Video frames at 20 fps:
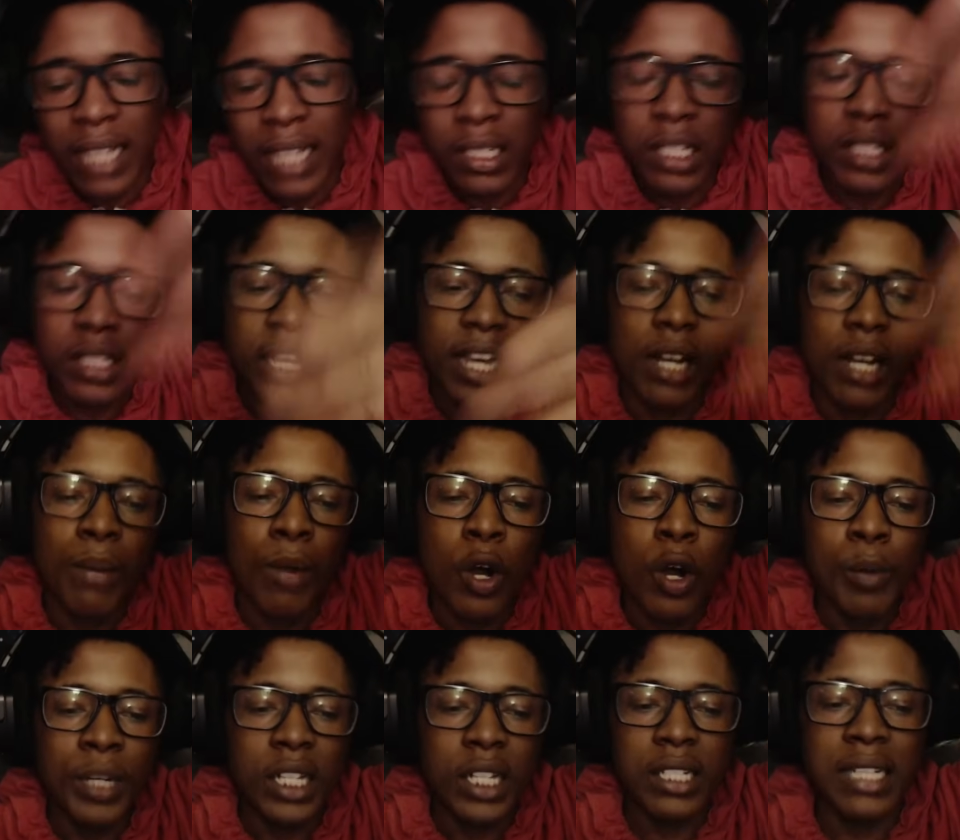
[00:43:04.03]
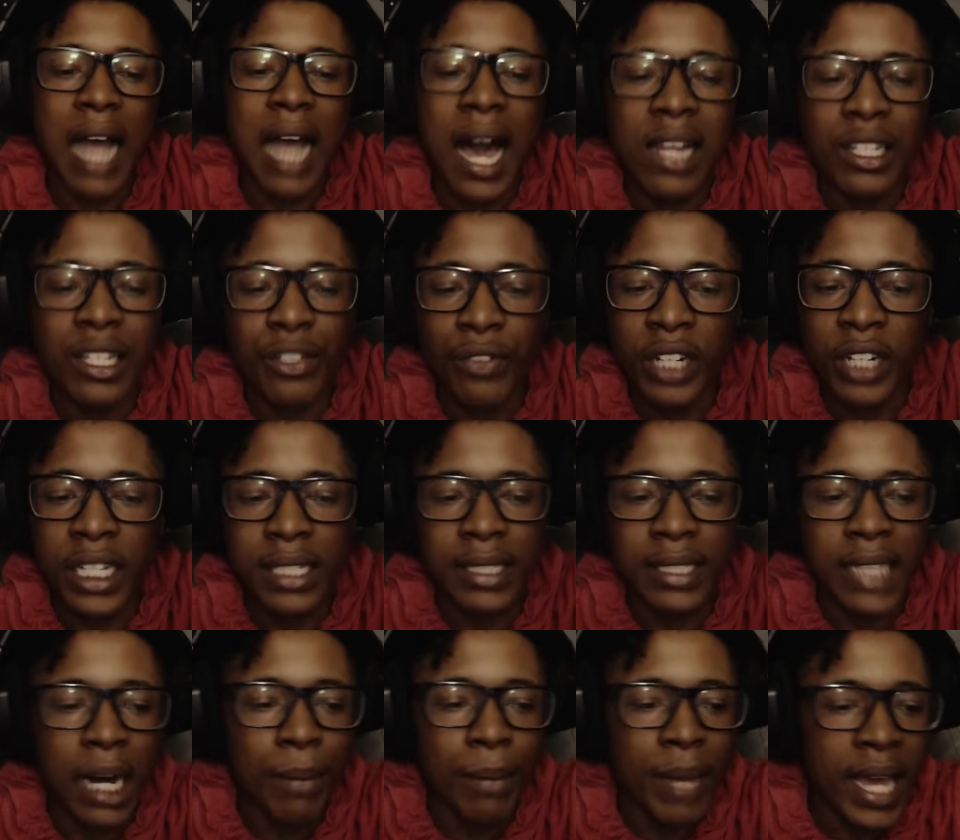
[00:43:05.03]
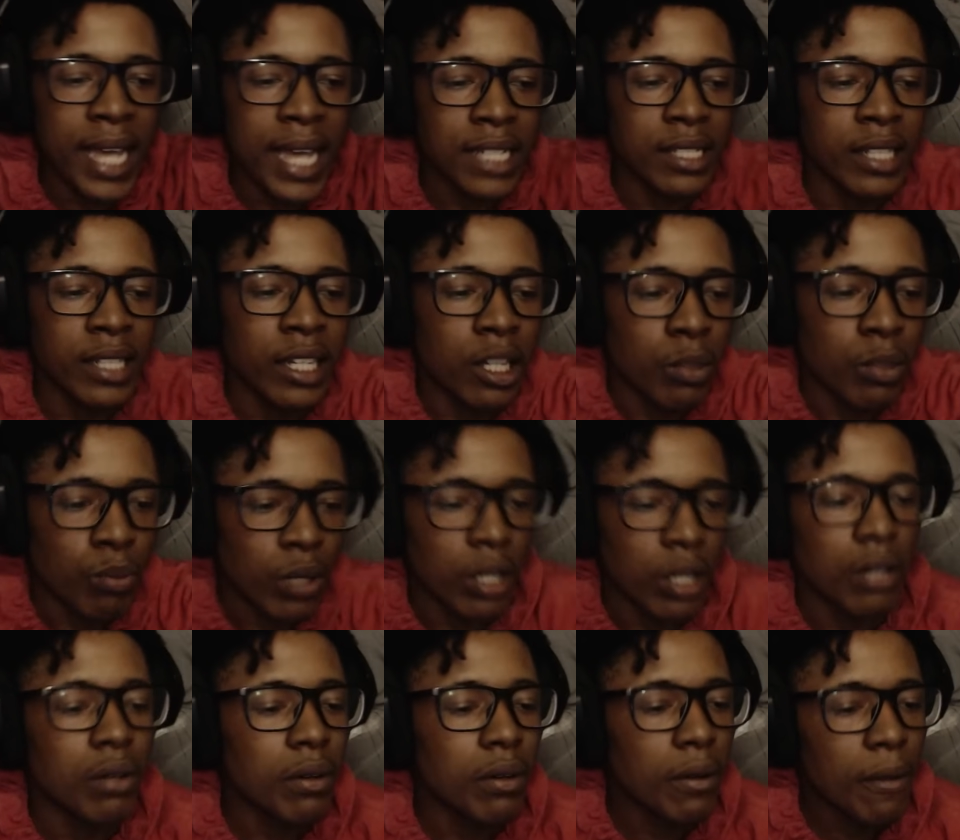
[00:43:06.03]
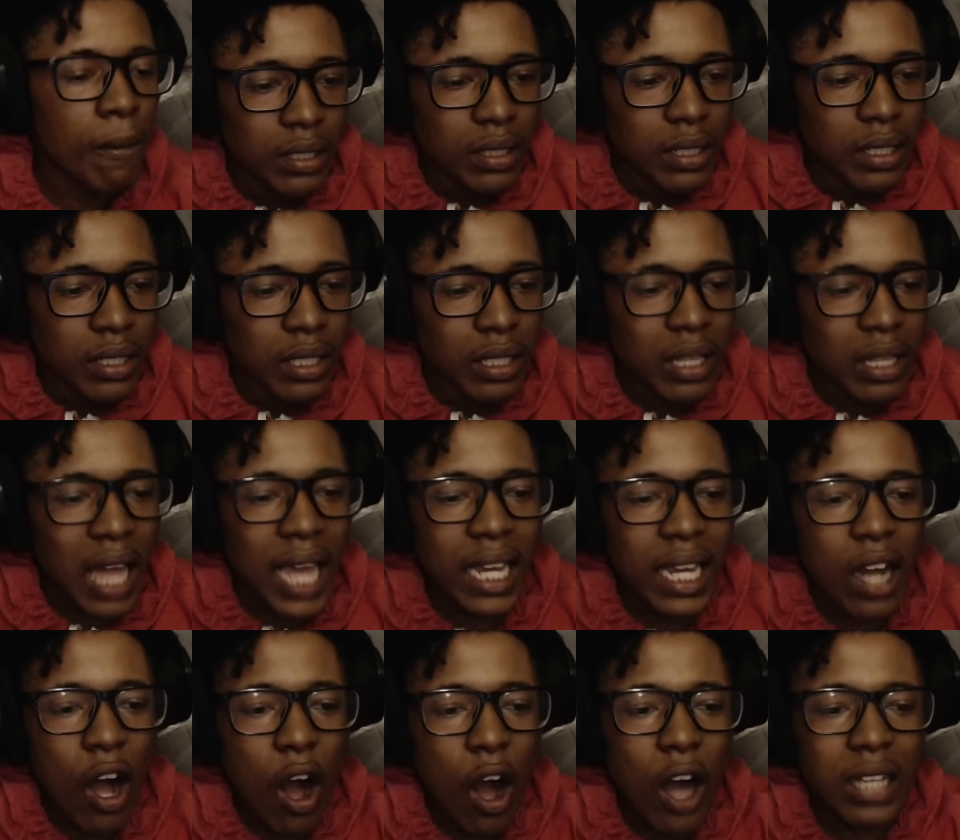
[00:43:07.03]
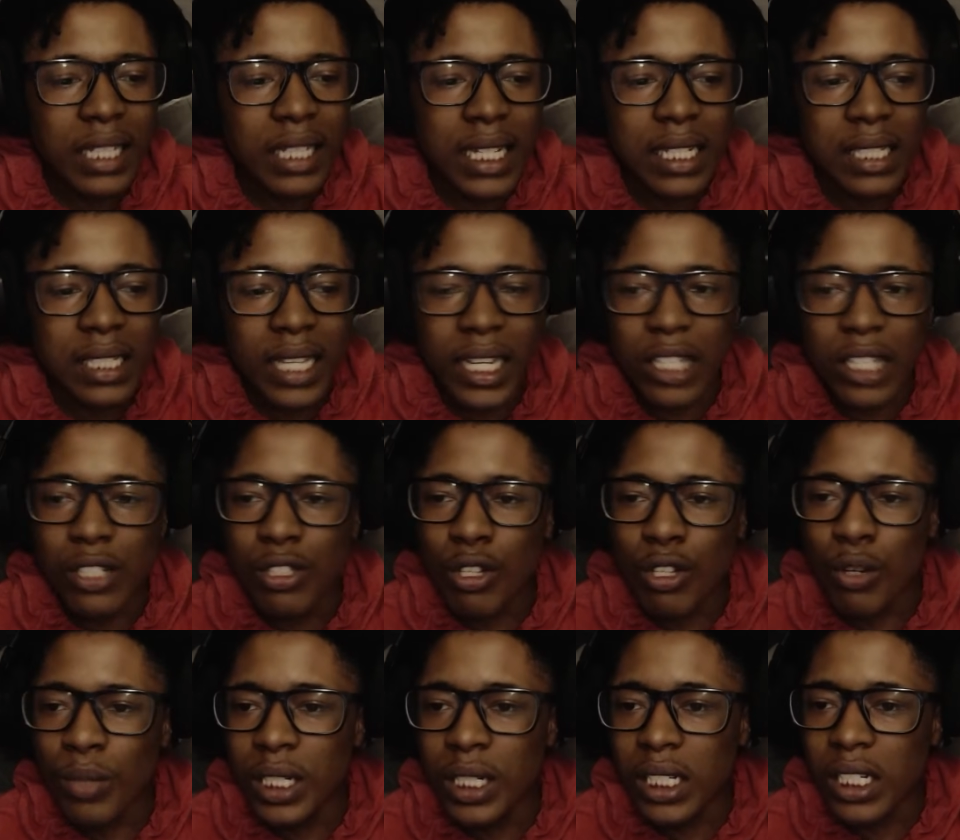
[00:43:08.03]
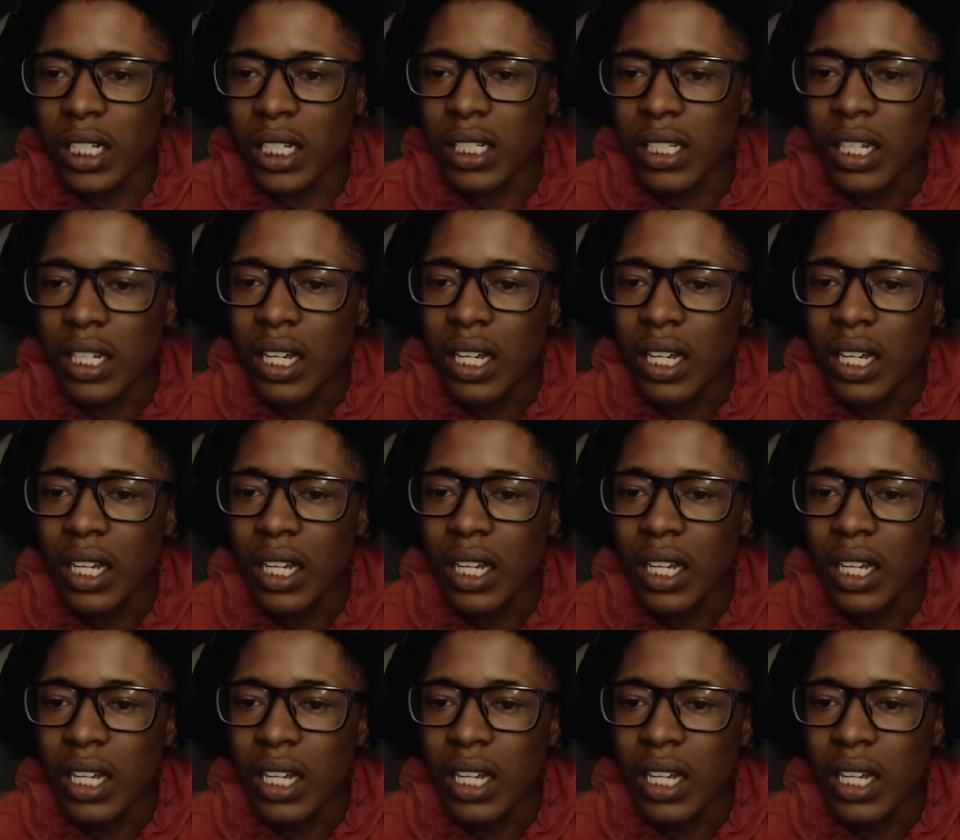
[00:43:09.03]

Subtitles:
take a moment of silence for this dumbass nigga, bro. Like, all these niggas do is just